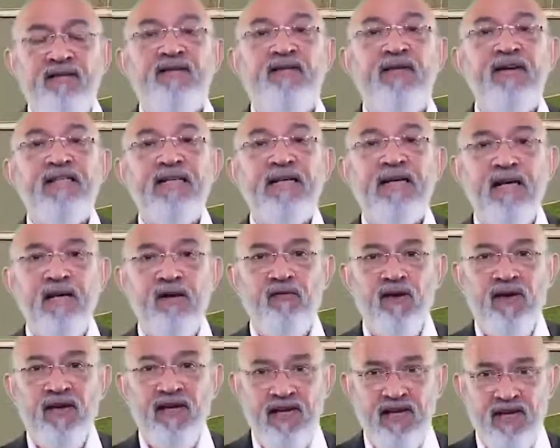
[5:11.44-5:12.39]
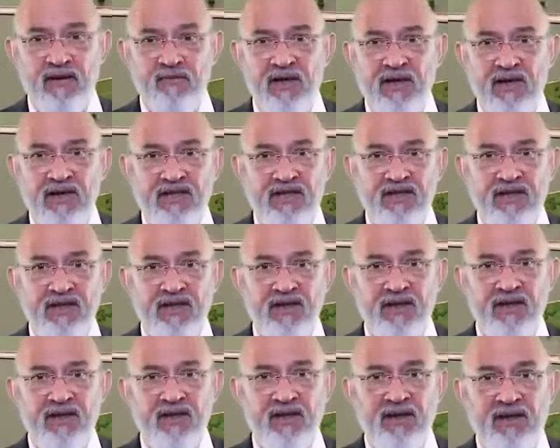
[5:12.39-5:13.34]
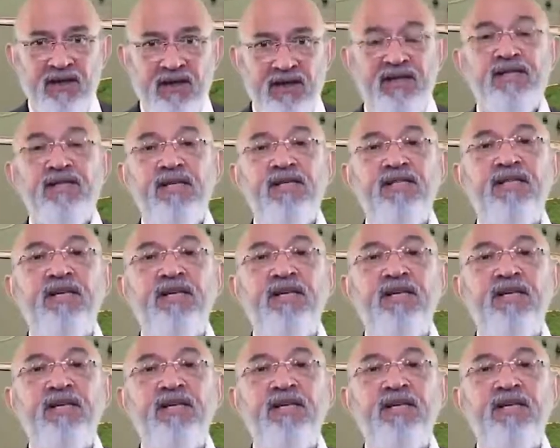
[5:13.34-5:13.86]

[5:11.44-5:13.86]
Physical vulnerability. This is